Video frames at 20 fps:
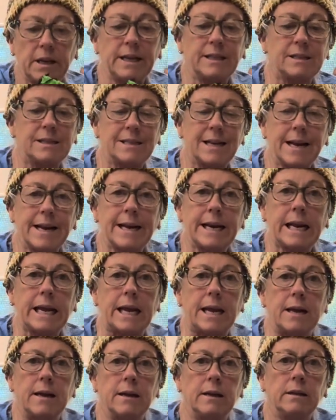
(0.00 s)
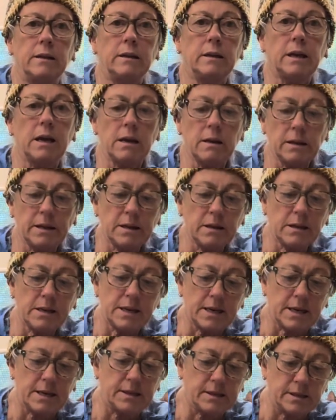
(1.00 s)
It's tiny. Look how little
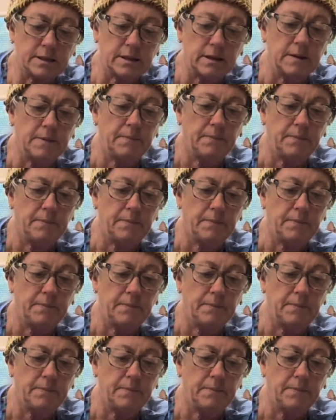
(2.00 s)
it is.